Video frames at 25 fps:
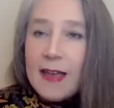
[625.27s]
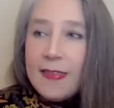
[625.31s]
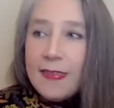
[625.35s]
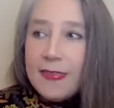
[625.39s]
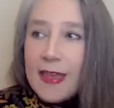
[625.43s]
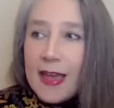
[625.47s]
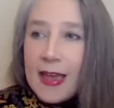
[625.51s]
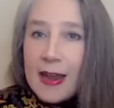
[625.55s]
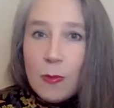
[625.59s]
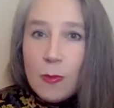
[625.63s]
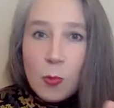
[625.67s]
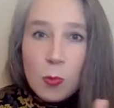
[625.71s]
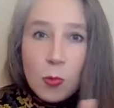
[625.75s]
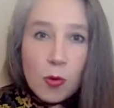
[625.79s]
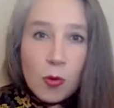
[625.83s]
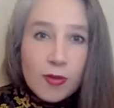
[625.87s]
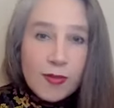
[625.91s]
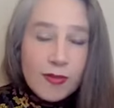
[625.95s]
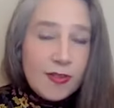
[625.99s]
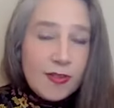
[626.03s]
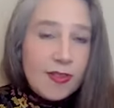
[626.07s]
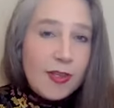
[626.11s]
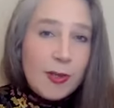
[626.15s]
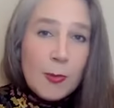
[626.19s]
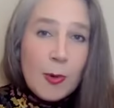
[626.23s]
And then
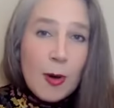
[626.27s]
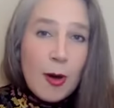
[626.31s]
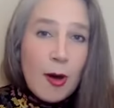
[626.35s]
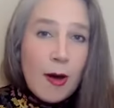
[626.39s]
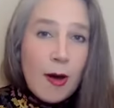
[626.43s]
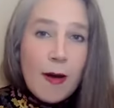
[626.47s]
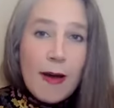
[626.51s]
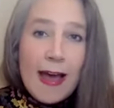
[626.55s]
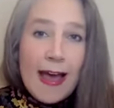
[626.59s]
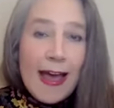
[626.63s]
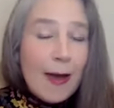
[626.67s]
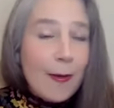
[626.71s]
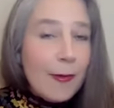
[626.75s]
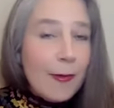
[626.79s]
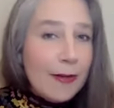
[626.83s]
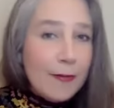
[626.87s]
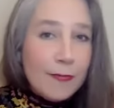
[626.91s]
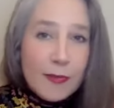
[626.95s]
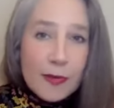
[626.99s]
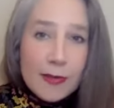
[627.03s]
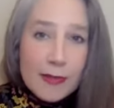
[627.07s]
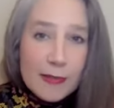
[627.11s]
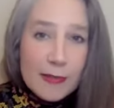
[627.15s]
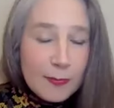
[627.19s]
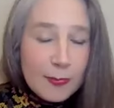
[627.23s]
once you are out
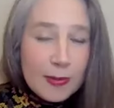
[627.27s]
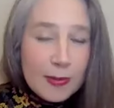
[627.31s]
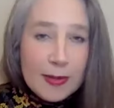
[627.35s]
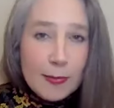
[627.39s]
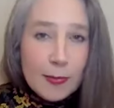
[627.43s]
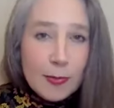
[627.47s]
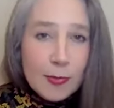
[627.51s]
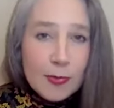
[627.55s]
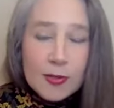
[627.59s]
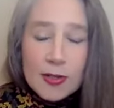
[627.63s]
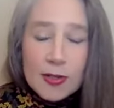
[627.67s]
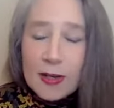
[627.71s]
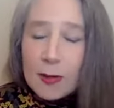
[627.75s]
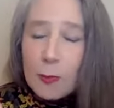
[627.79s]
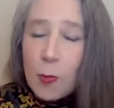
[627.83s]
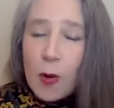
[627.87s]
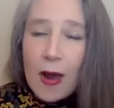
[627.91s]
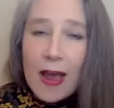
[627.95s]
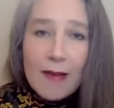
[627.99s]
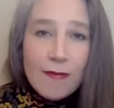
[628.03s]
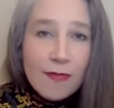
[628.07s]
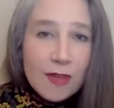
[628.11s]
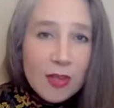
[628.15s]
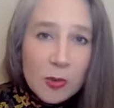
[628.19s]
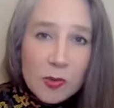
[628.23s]
in front of people doing
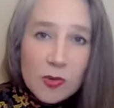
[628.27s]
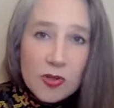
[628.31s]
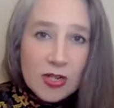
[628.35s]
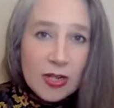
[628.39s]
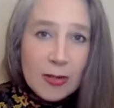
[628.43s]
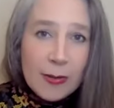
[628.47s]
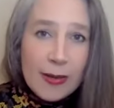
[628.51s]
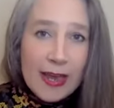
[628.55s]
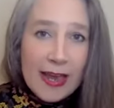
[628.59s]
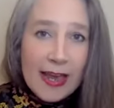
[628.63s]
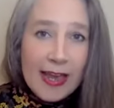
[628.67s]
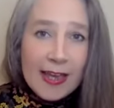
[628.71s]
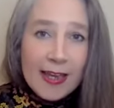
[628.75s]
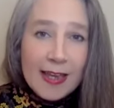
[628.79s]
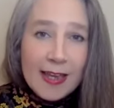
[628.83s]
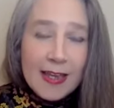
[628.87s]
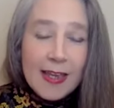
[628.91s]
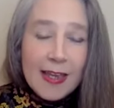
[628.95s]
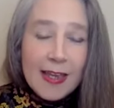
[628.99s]
whatever you're doing,